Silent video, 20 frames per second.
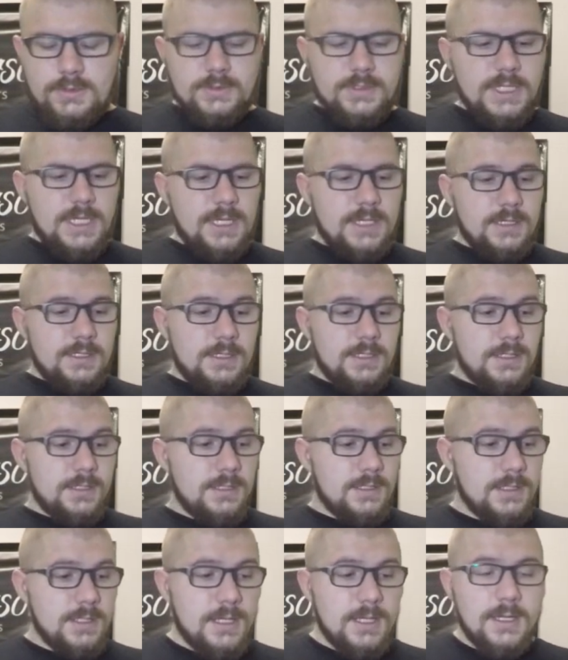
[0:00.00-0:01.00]
Okay,
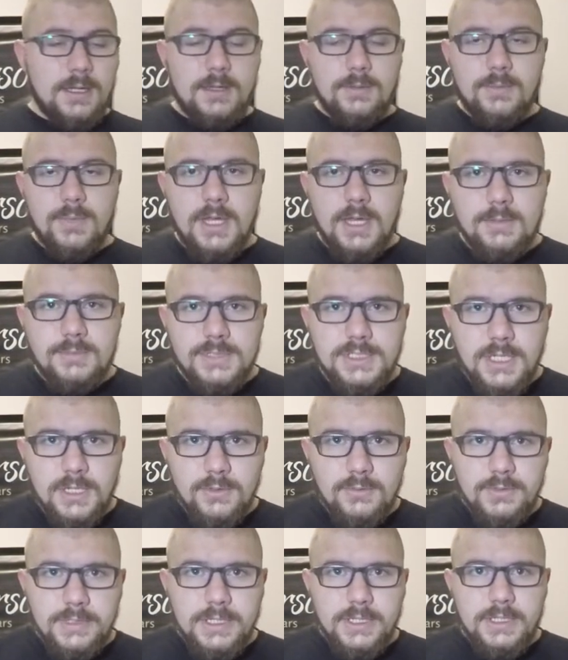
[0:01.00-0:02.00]
I'm
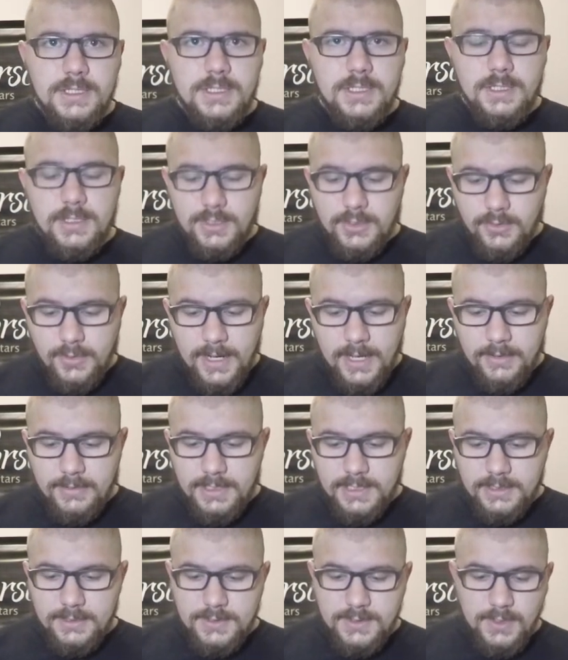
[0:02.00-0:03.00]
done with the
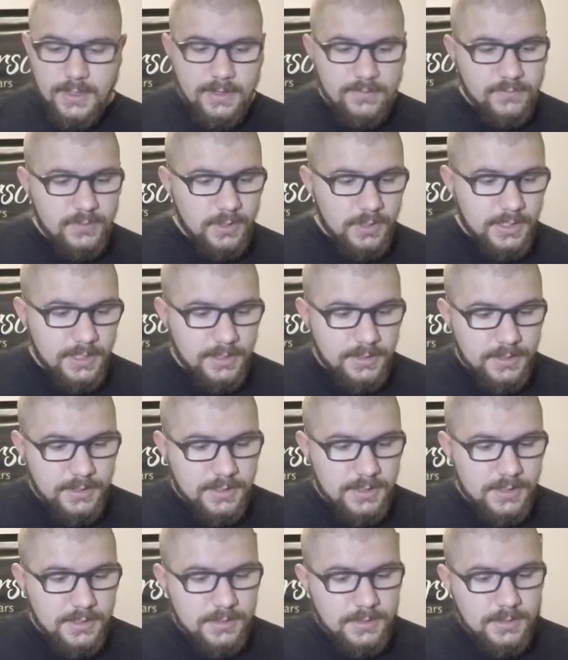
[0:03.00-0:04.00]
crowning, so I've got a
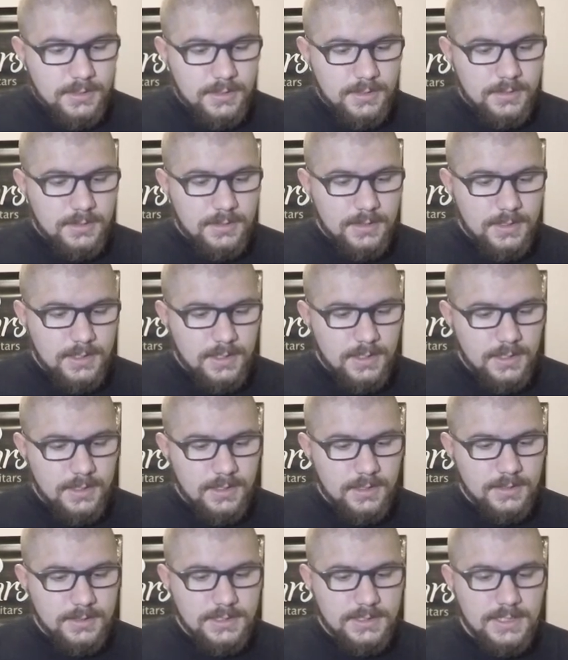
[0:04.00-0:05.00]
thin
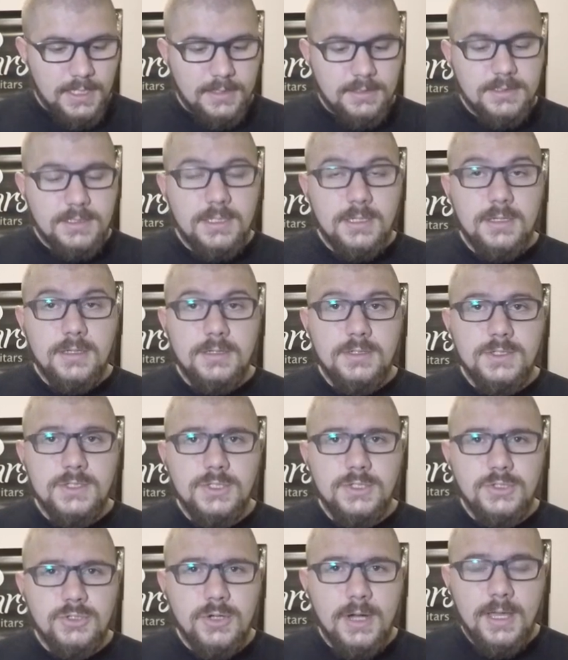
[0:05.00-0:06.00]
center
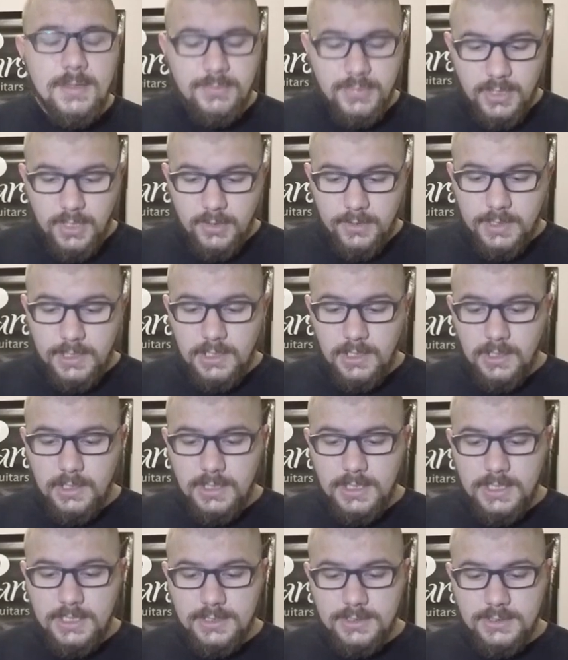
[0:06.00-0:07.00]
stripe going
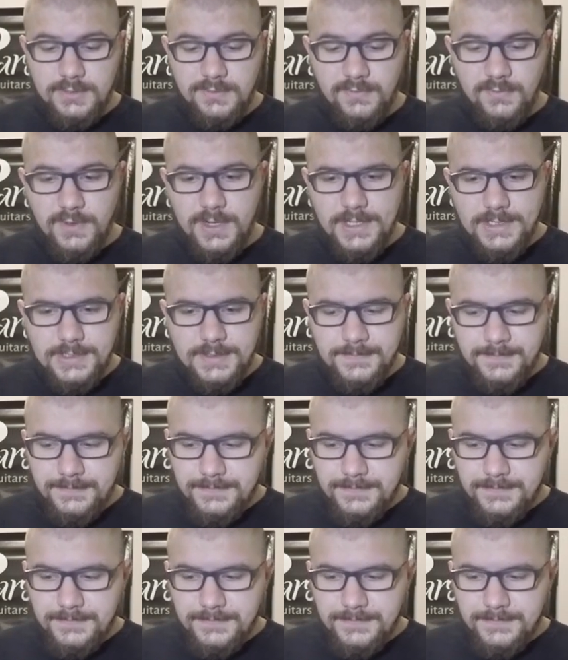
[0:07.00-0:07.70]
along each fret.